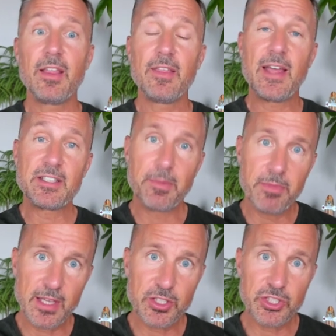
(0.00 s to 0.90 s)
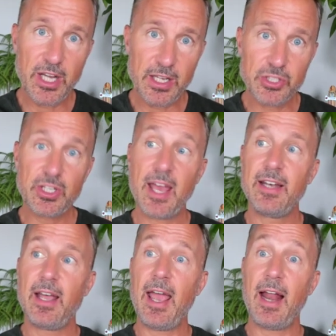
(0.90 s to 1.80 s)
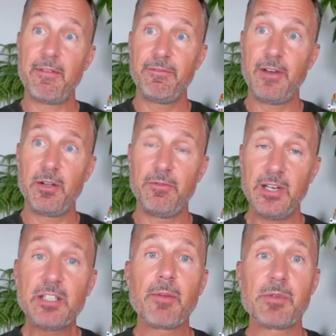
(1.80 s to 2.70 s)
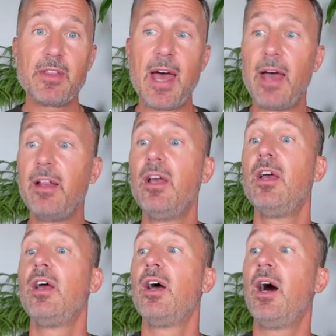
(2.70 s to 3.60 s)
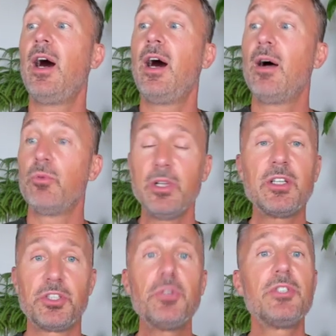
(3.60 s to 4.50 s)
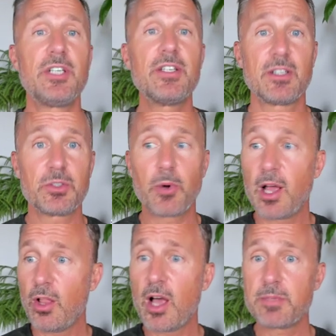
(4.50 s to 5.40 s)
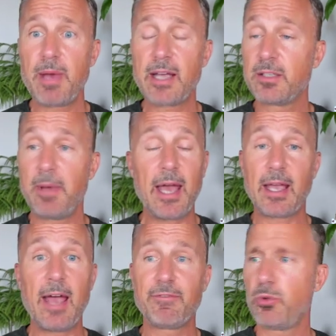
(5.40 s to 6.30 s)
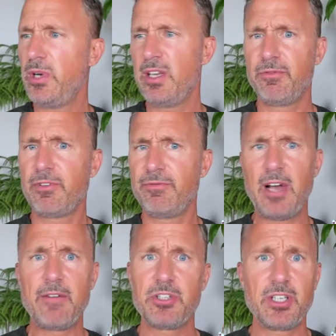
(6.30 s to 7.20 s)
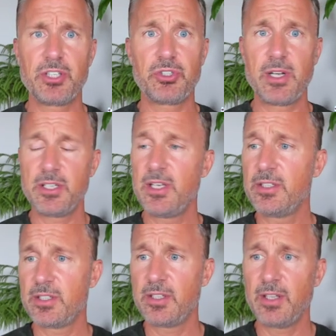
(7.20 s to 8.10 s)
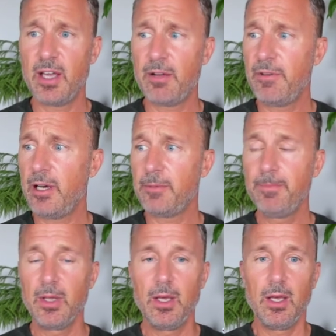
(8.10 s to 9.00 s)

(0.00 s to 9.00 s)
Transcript: that some things changed, and I fell victim to that really 2 seasons where I lost back to back after winning for 5 or 6 straight seasons in the NFL.